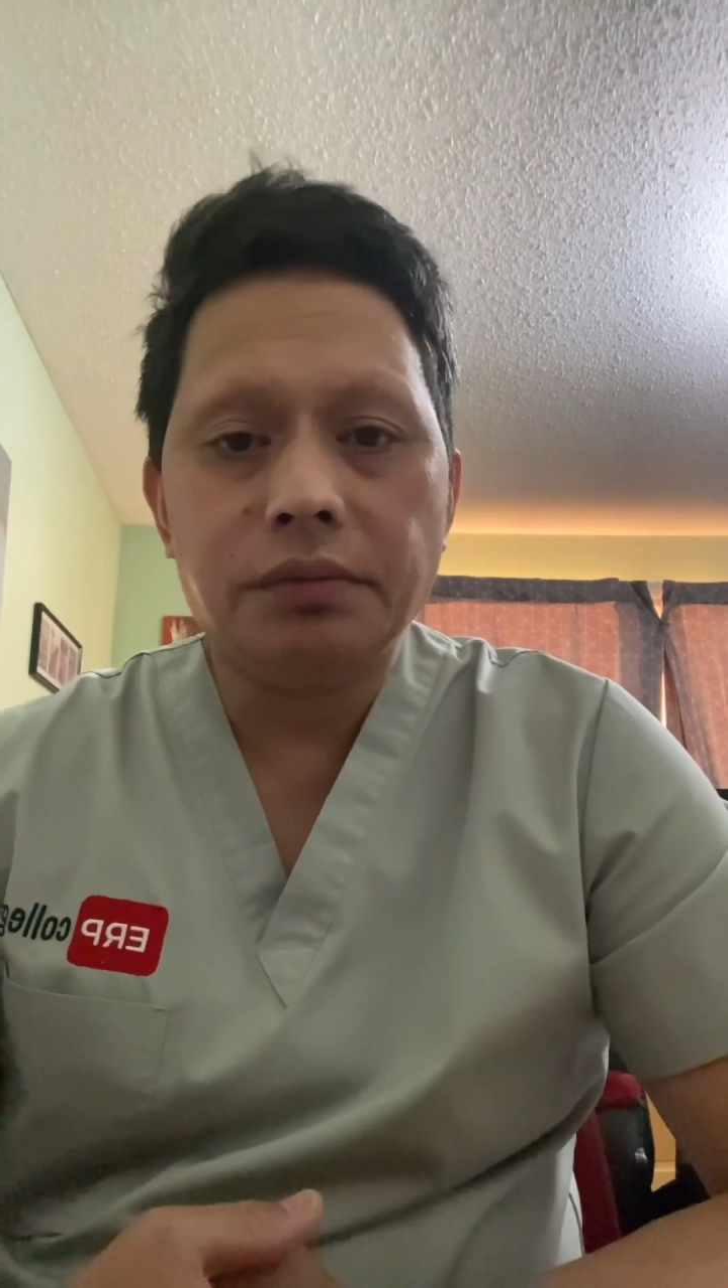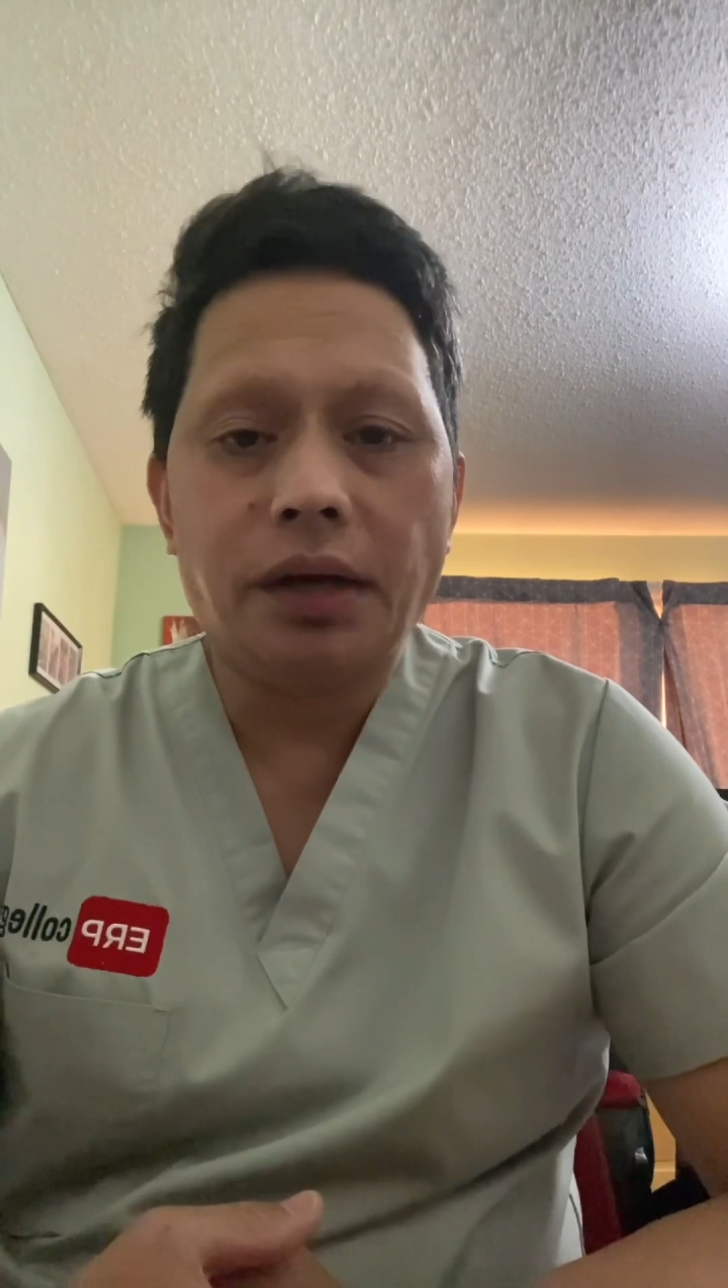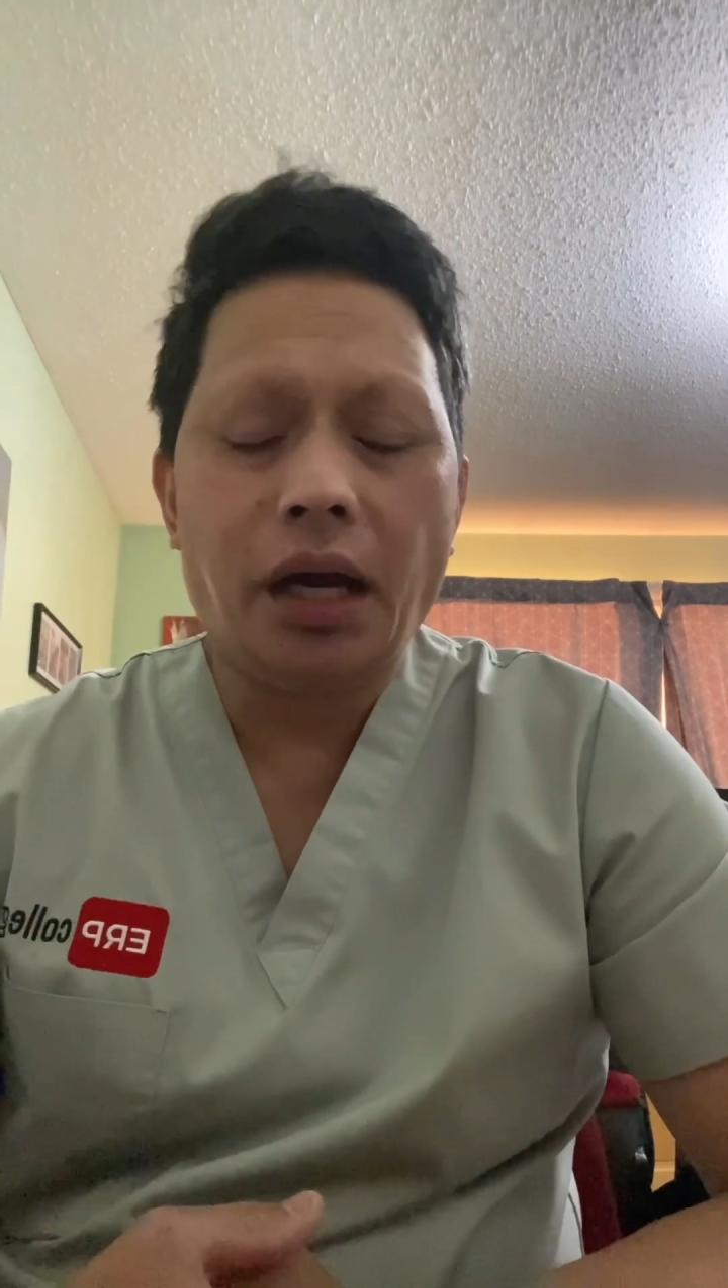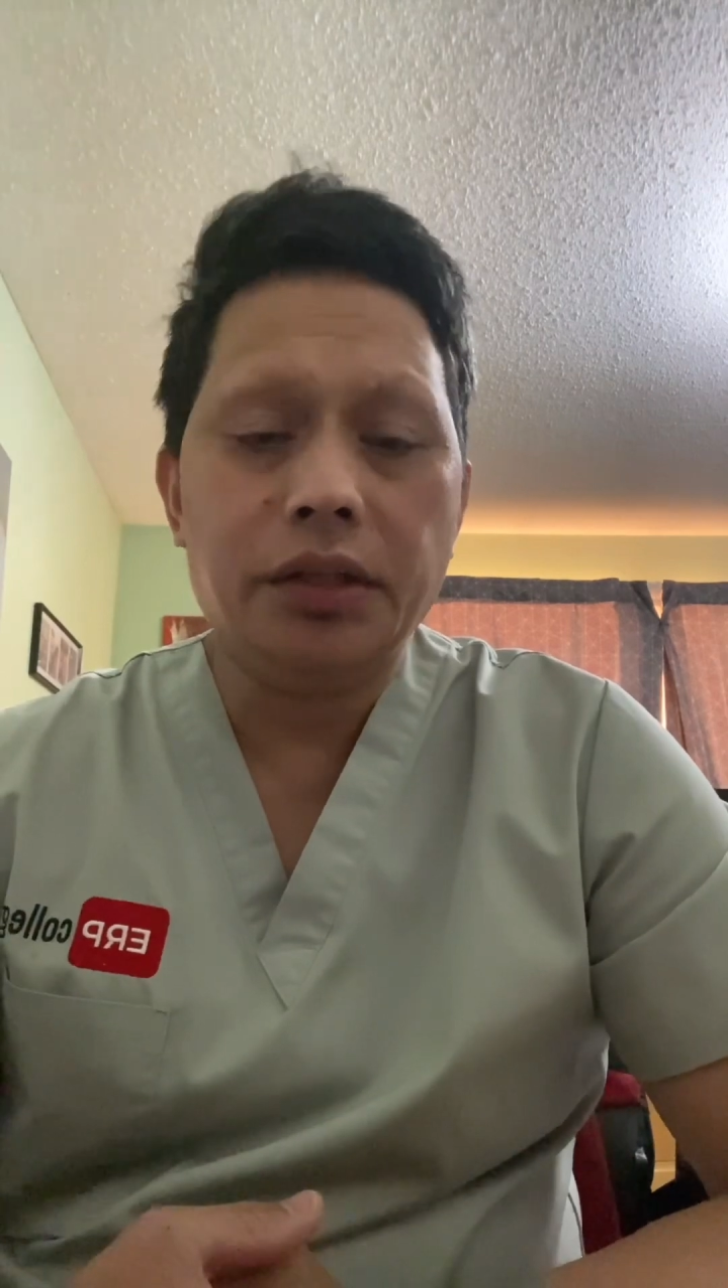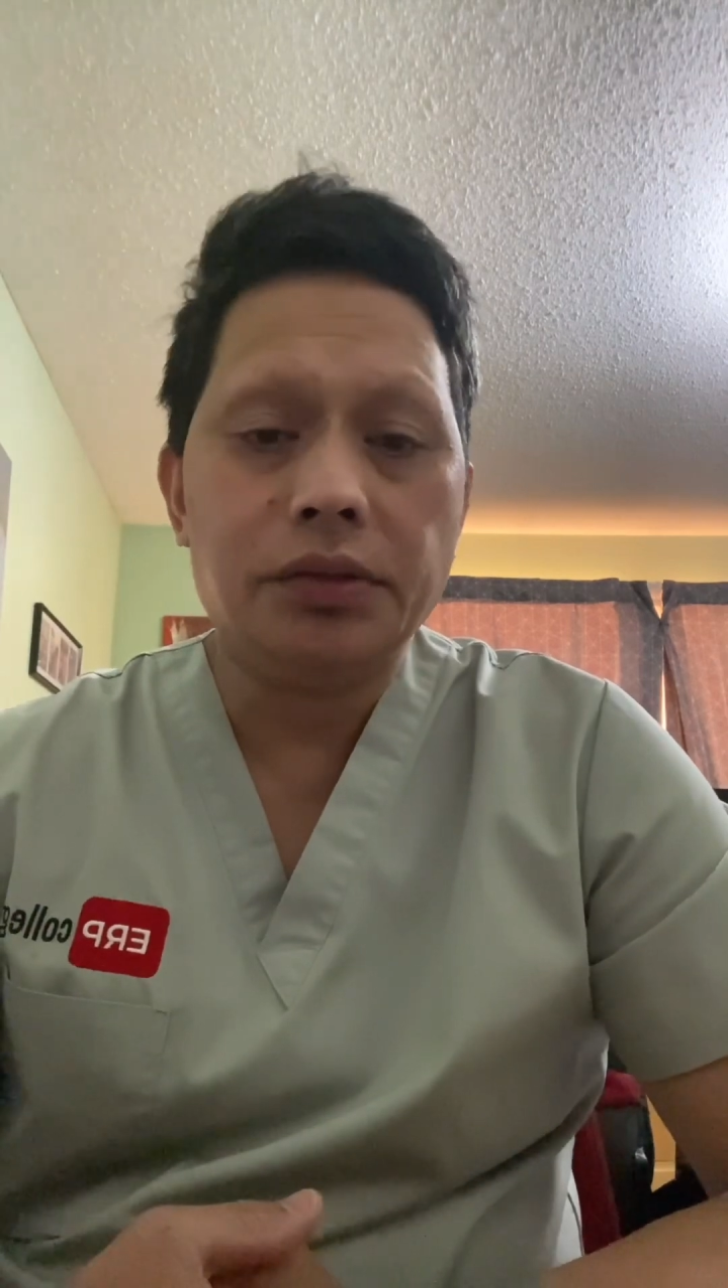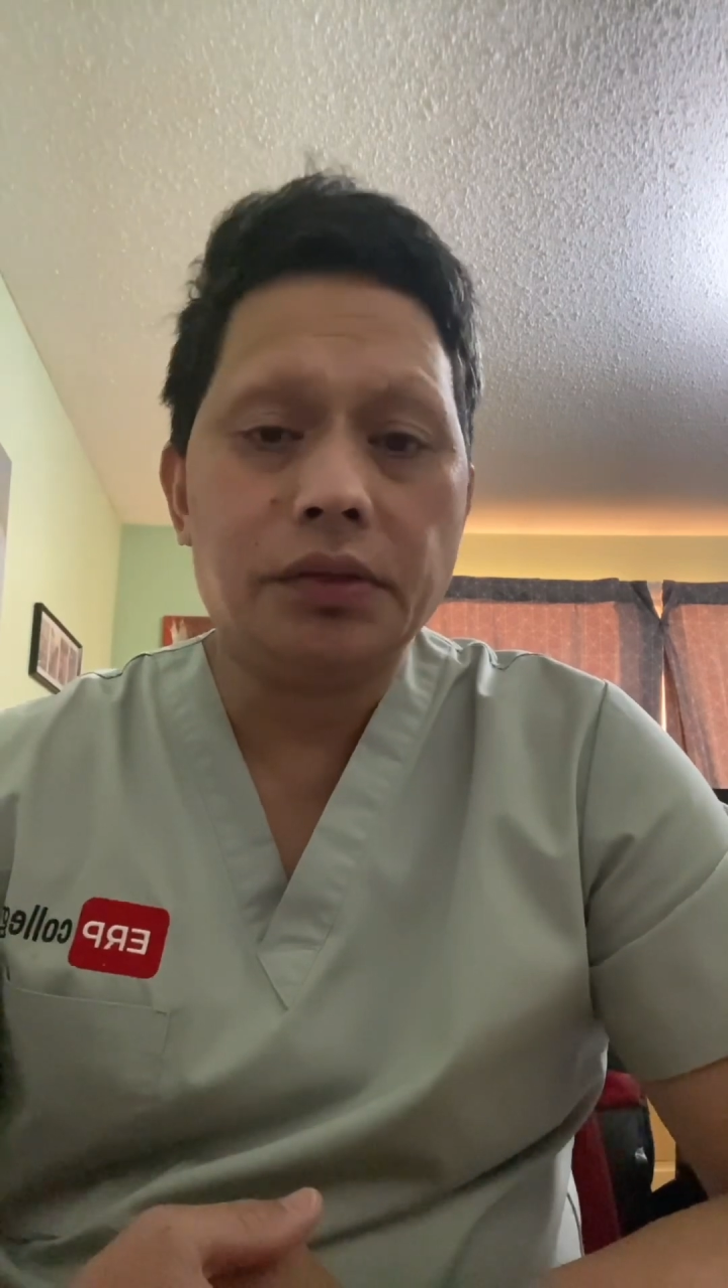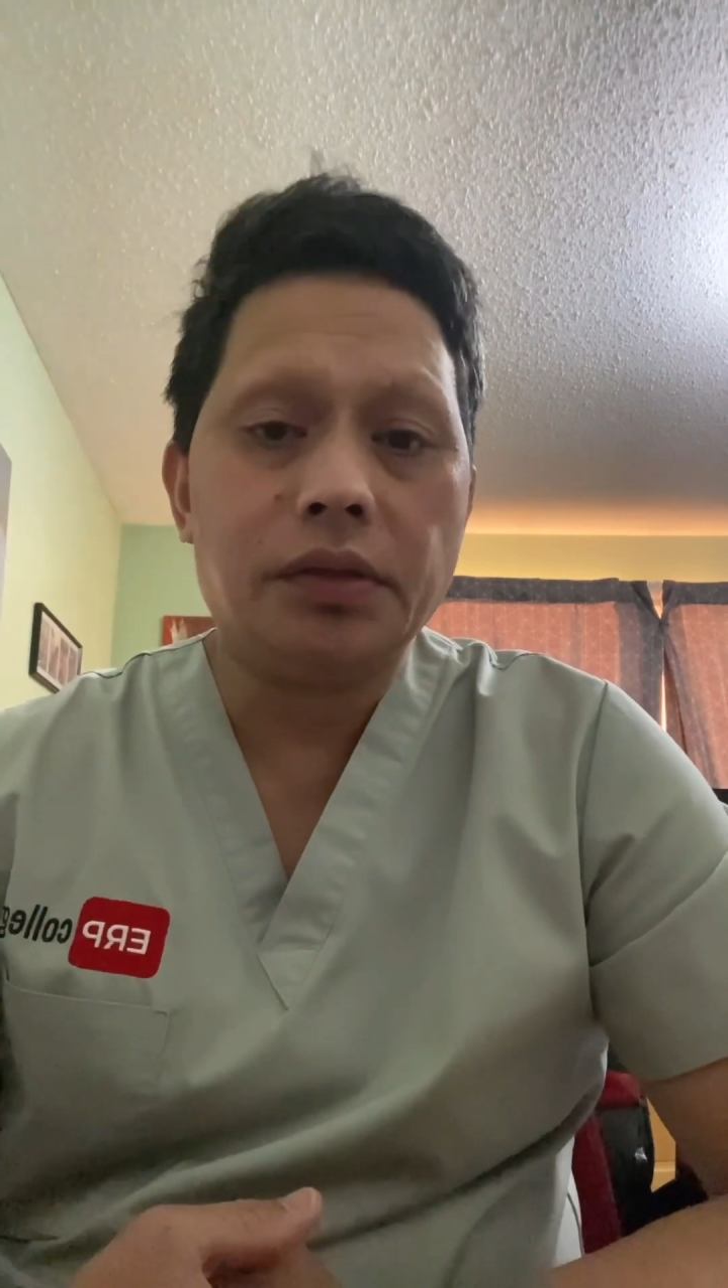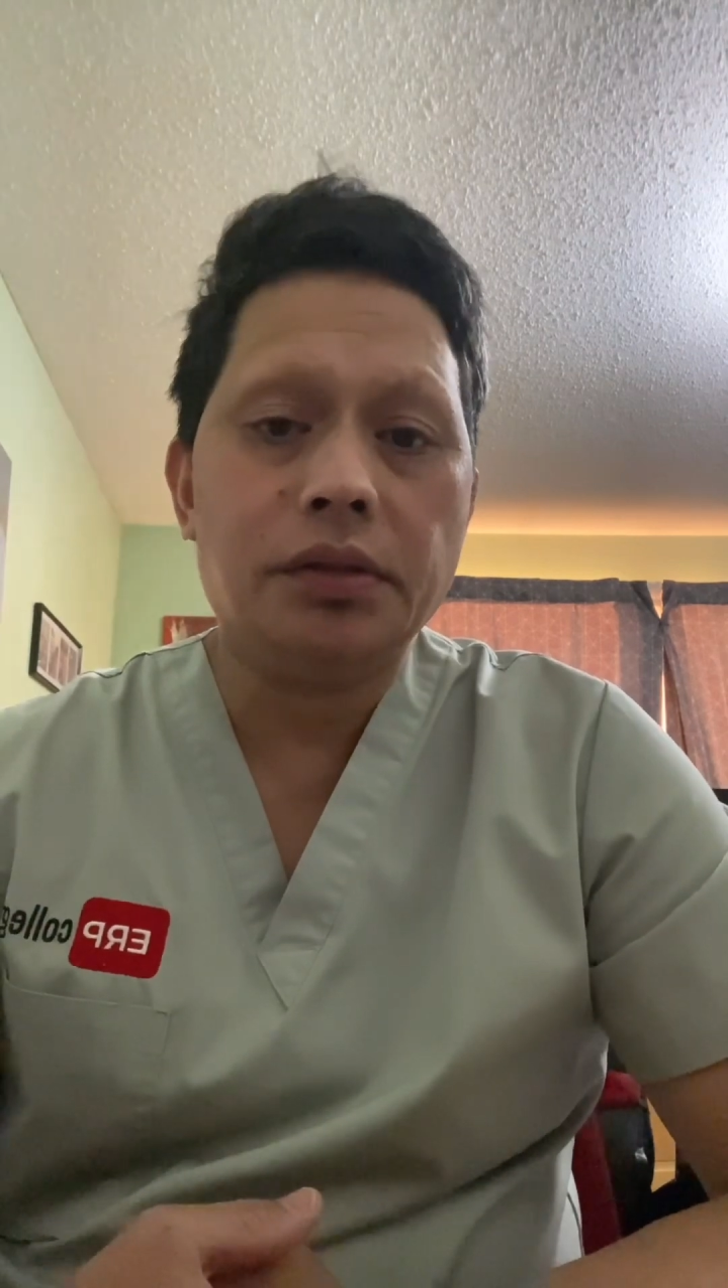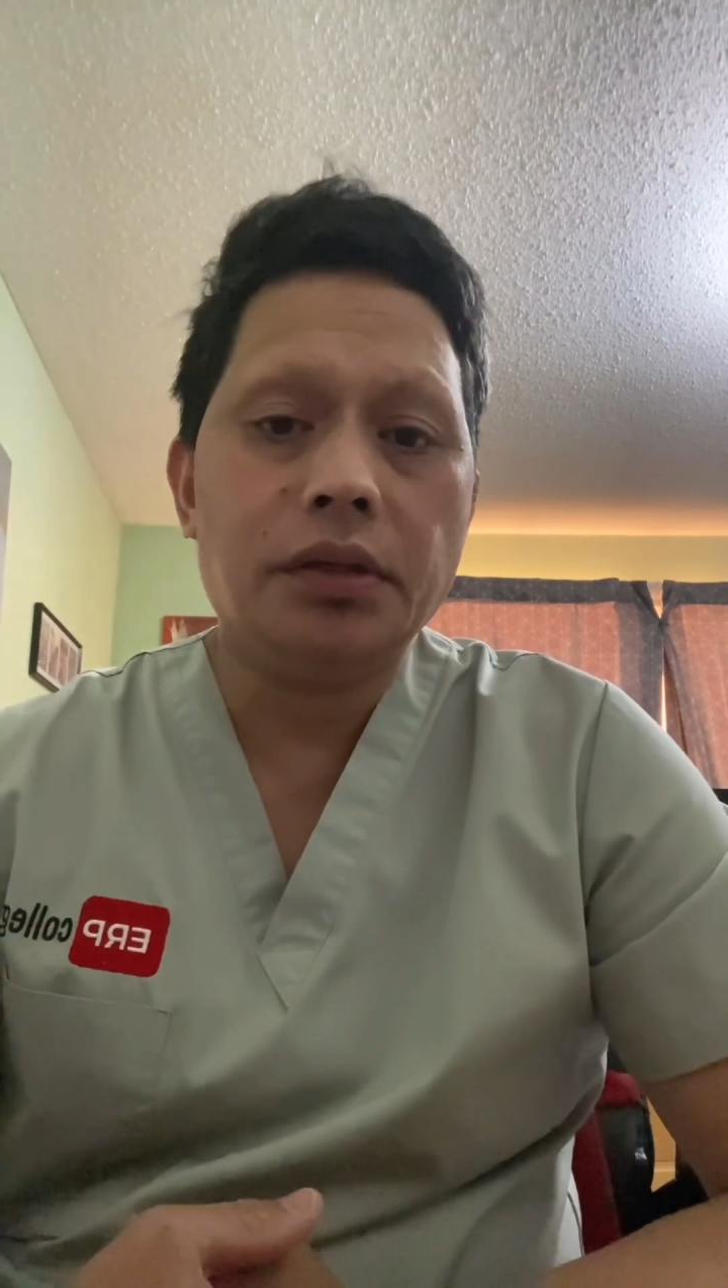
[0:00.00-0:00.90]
hydro